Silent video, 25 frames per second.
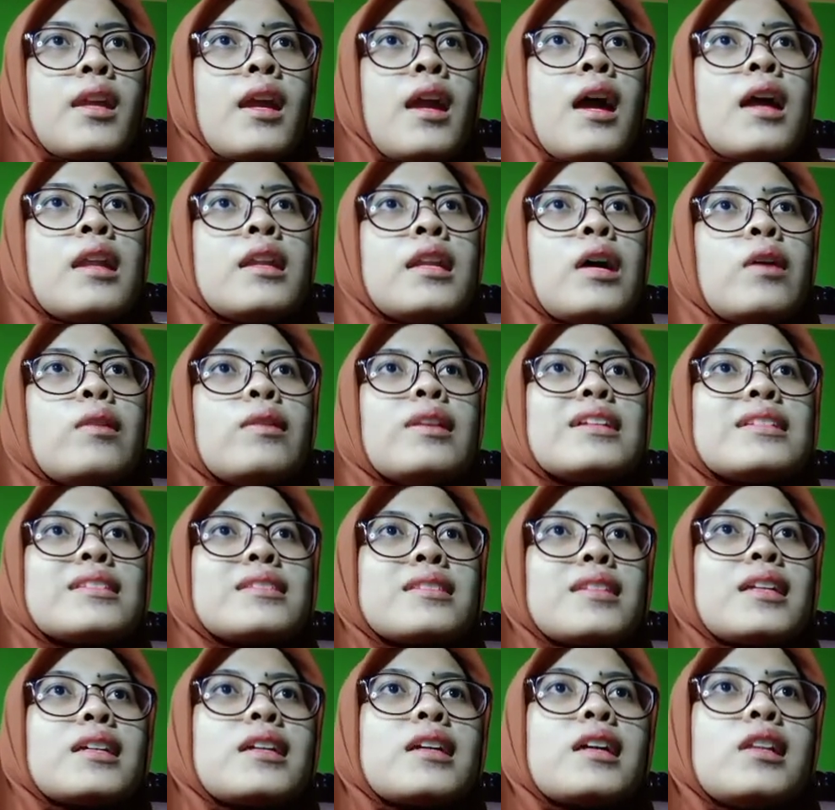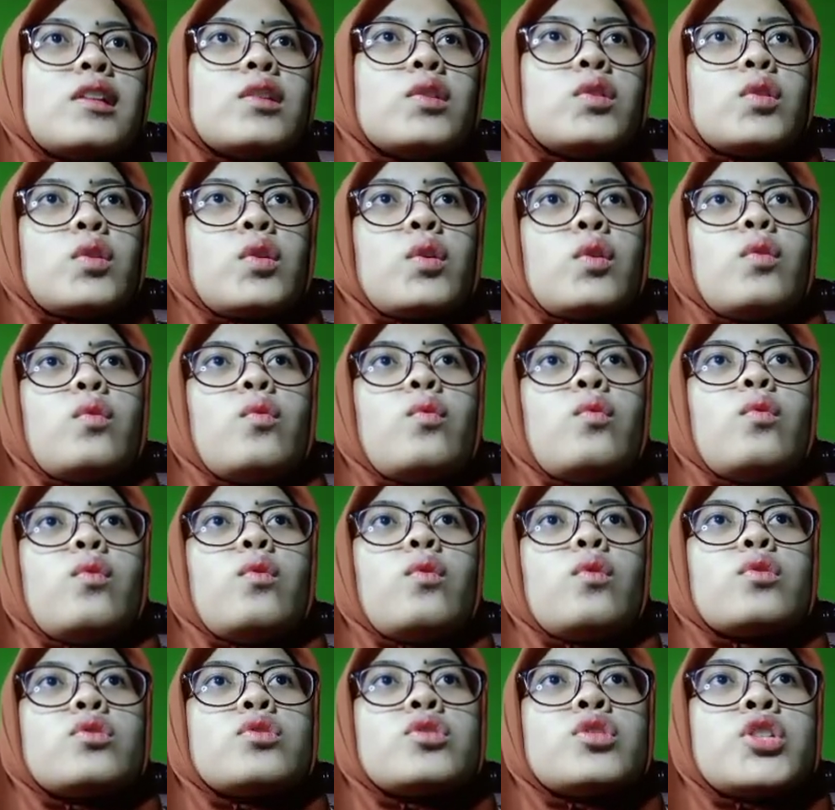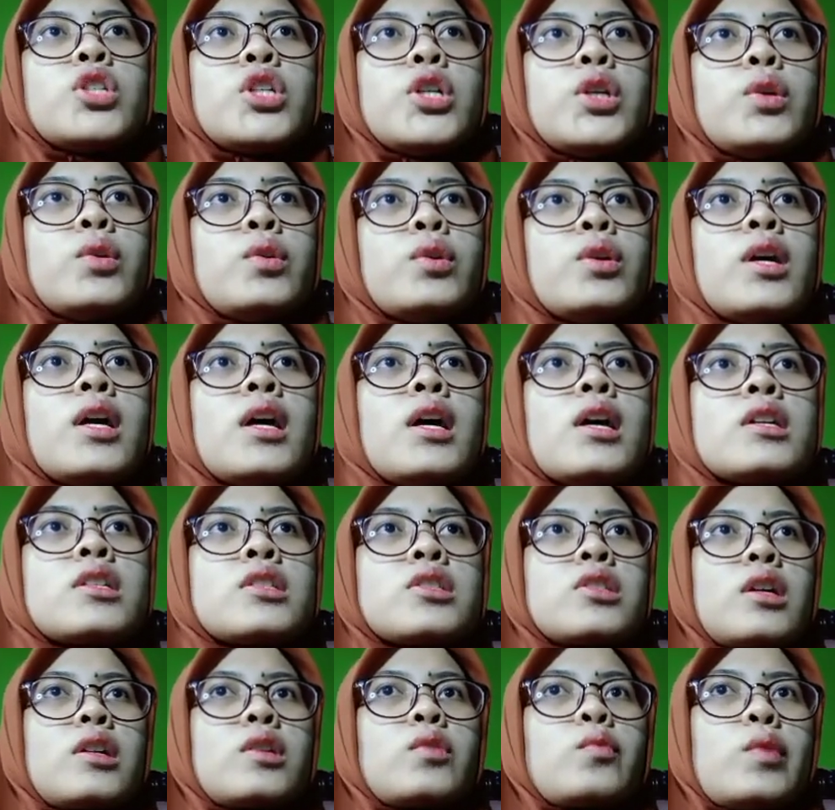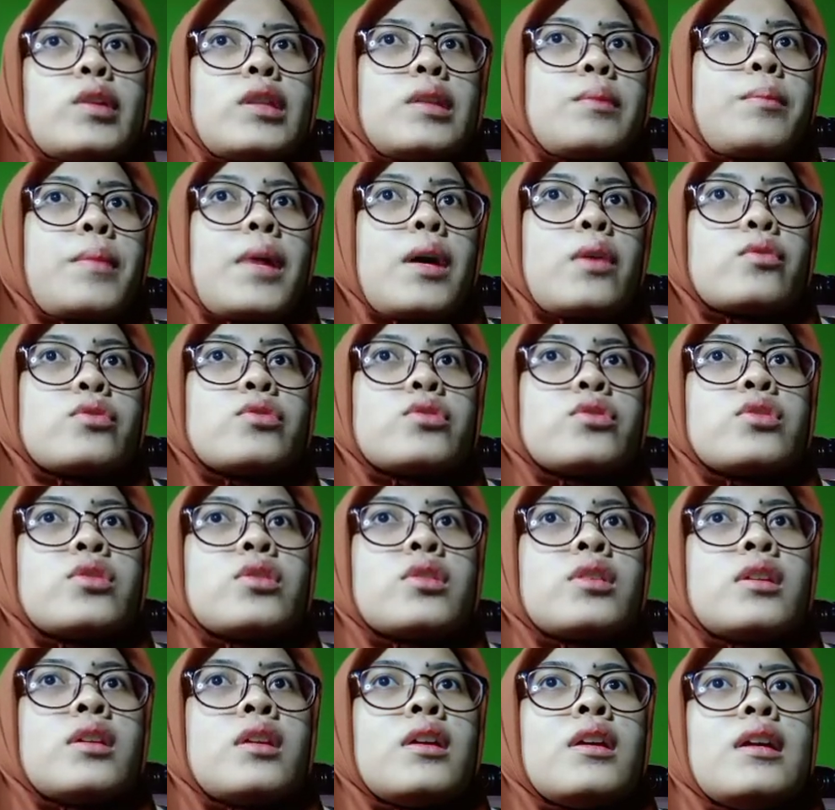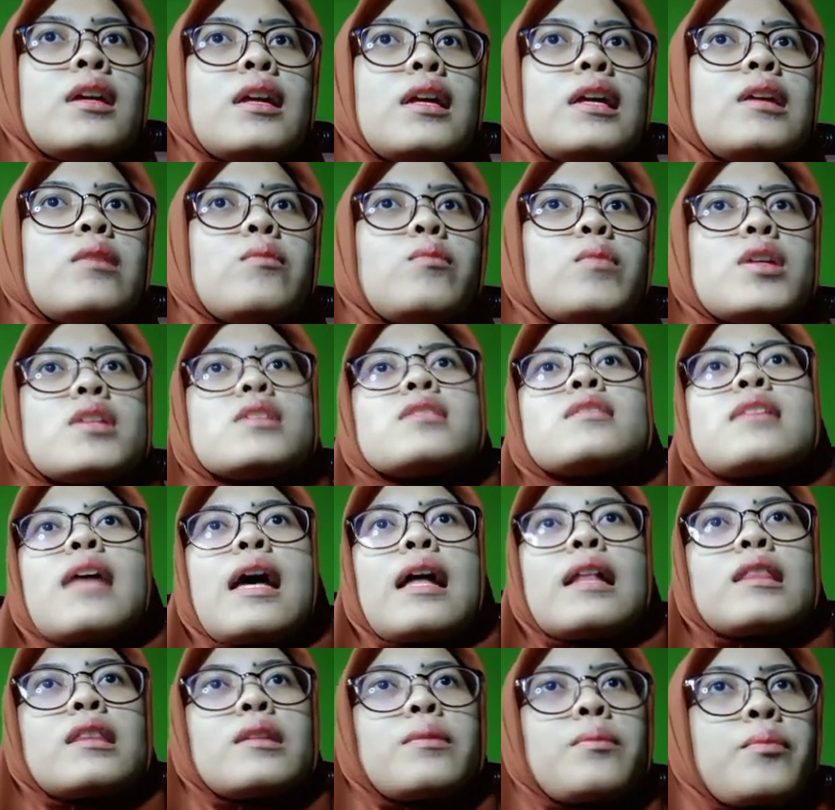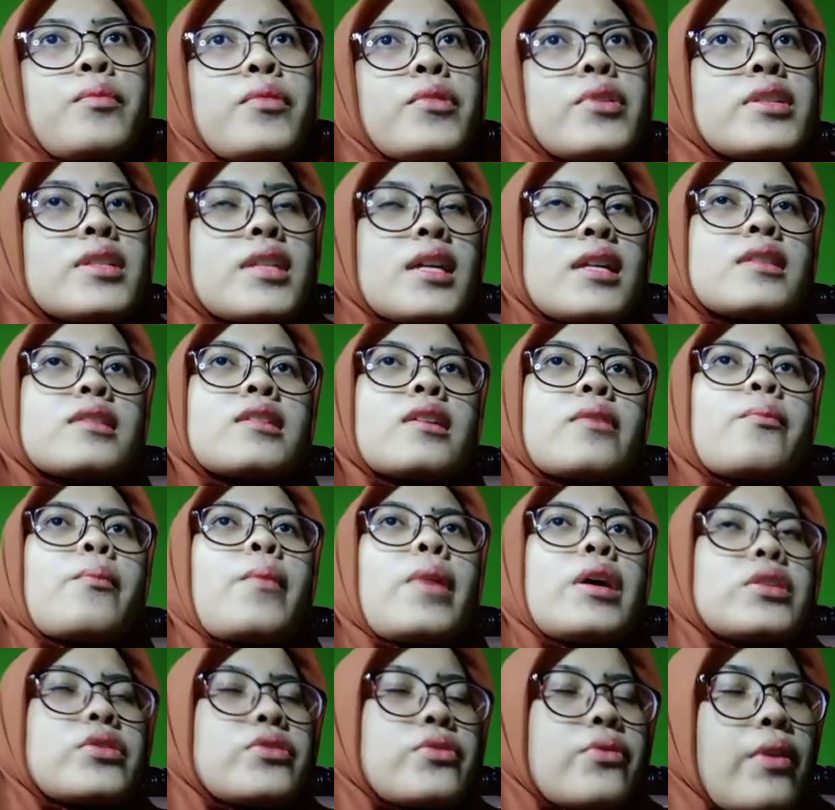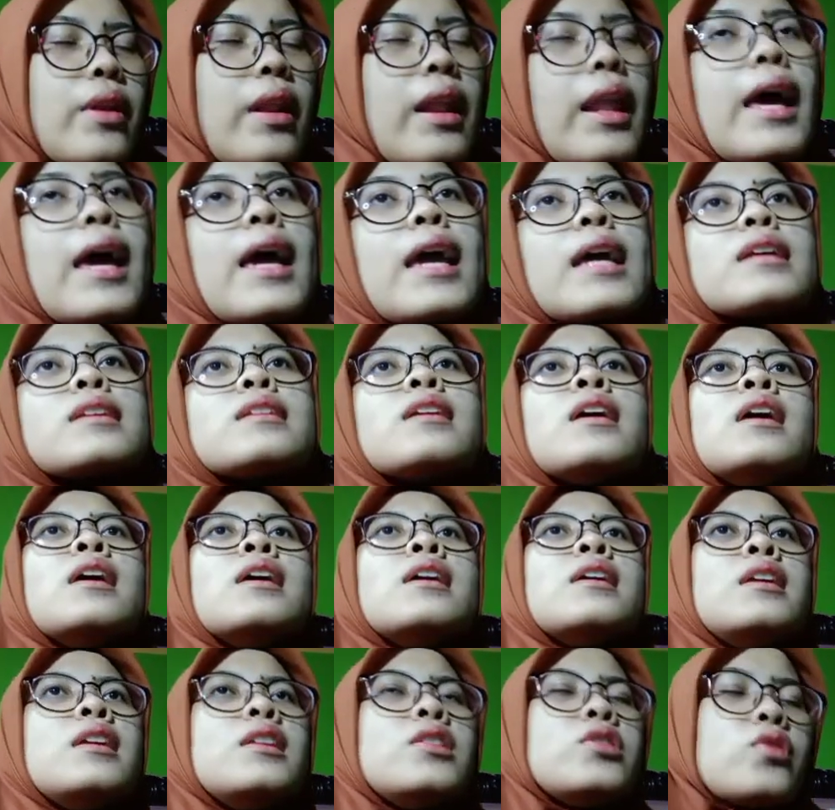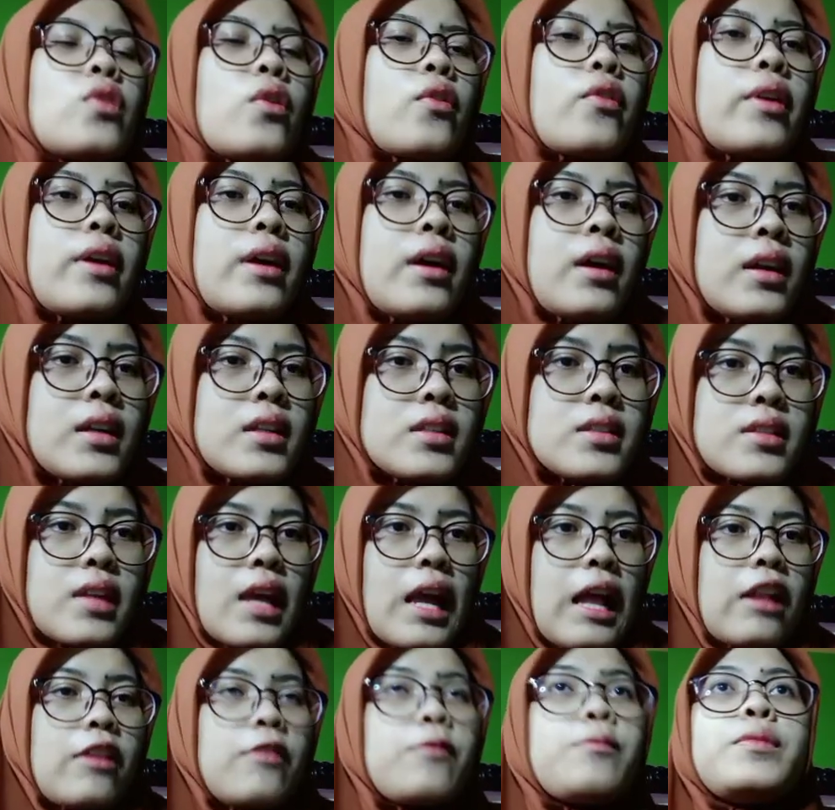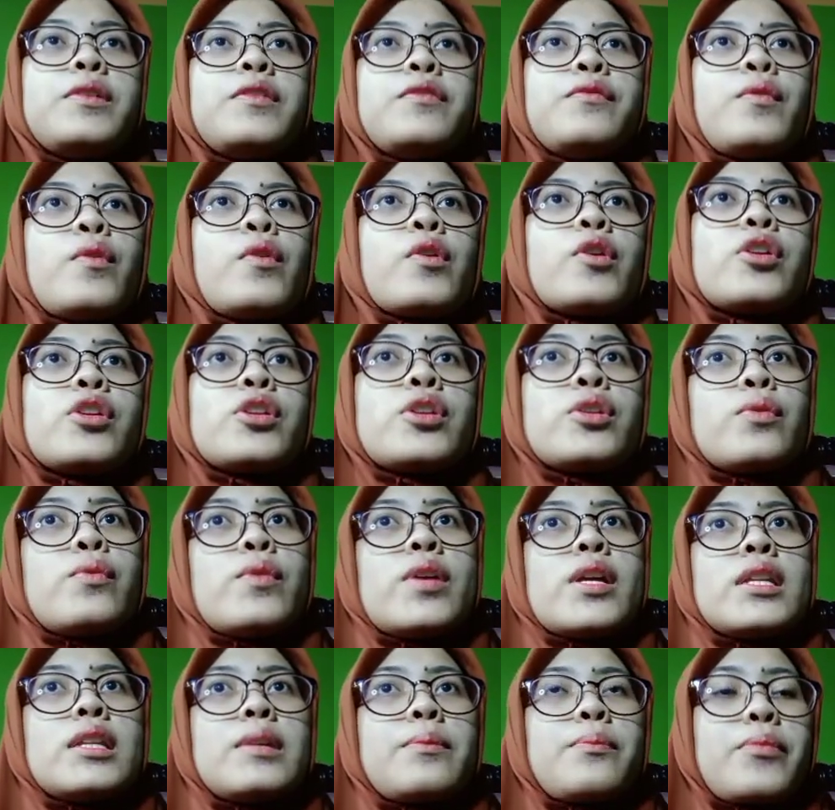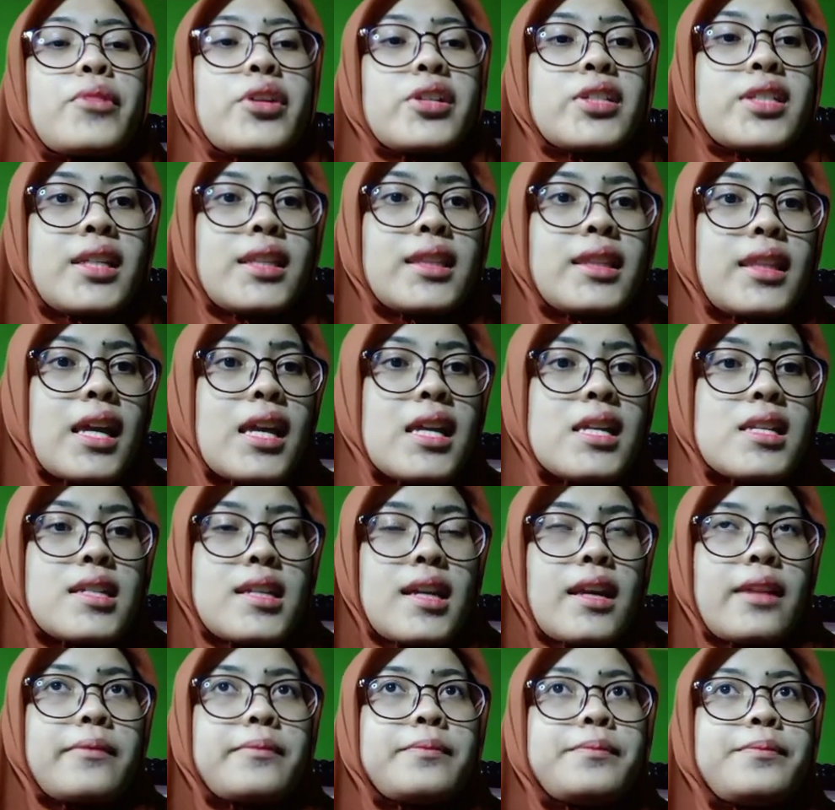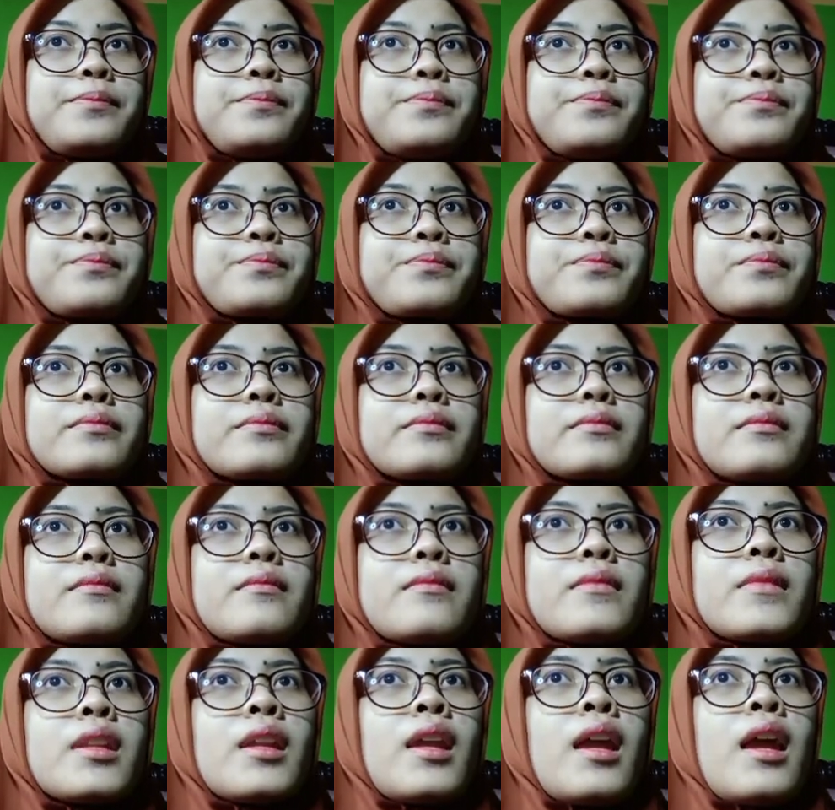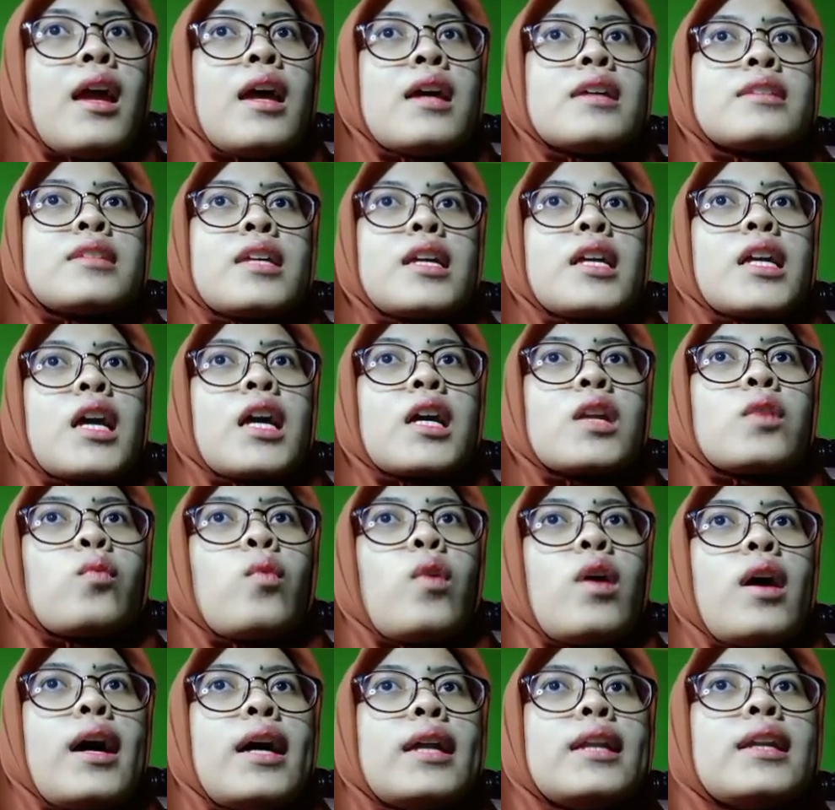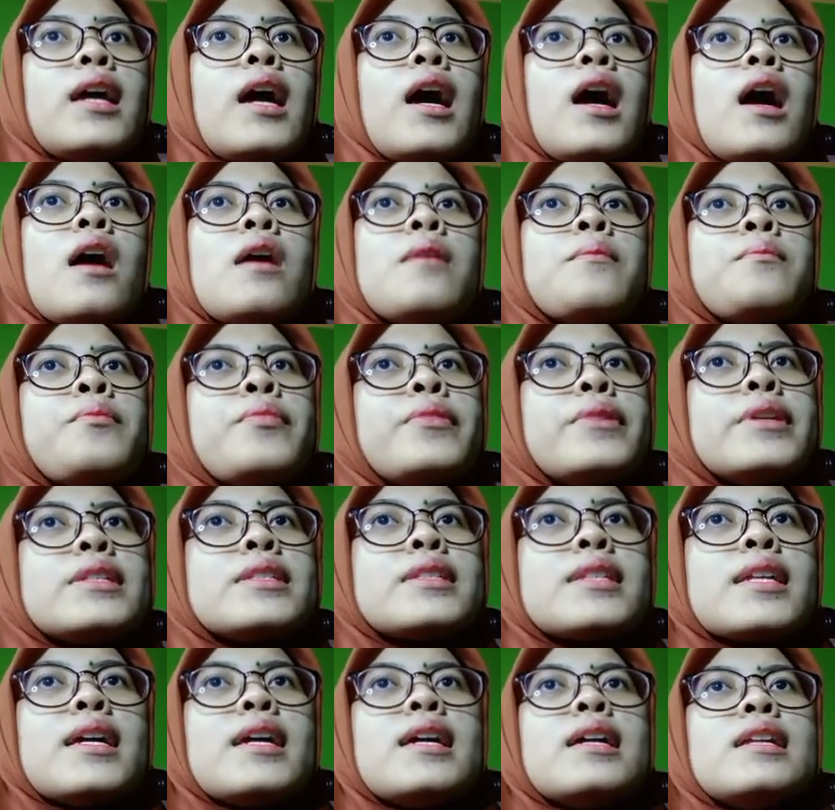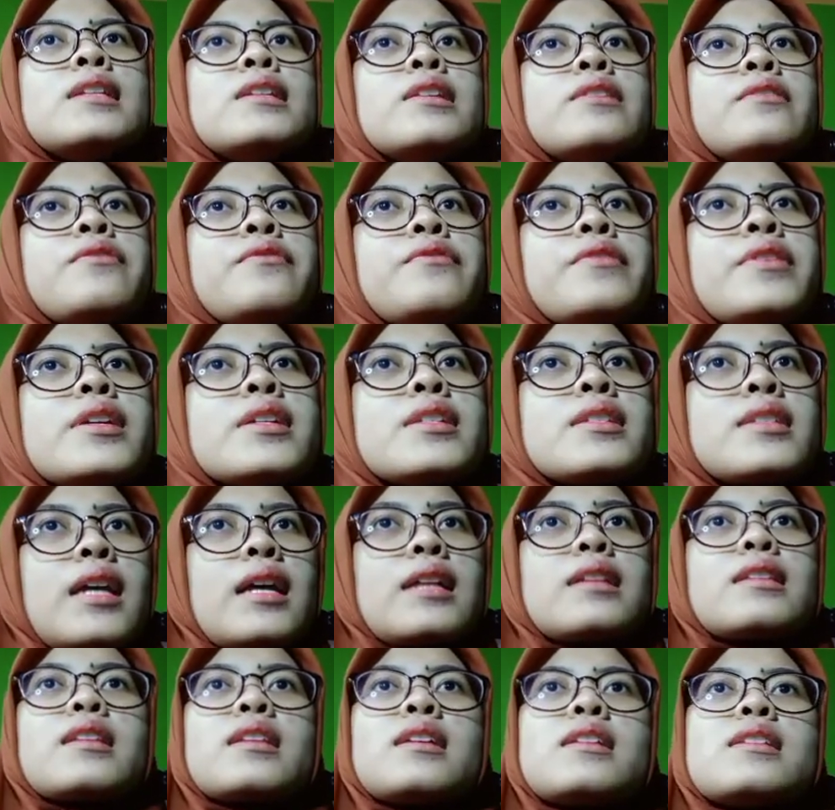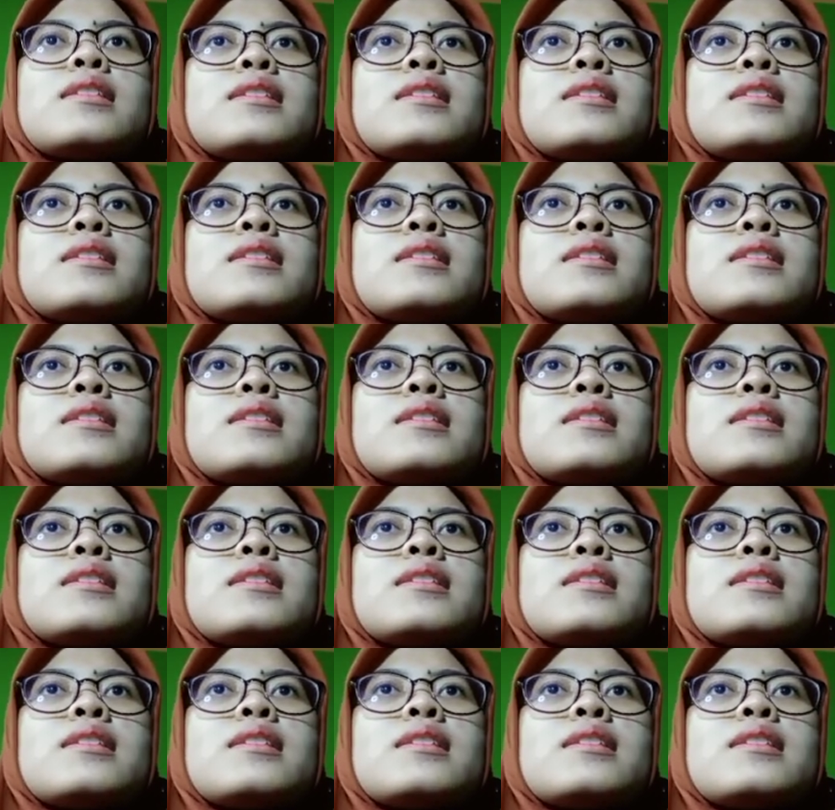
Now let's take a look to start with the pause. It means that the presenter must relax his or herself before doing the presentation. Second one, present the first sentence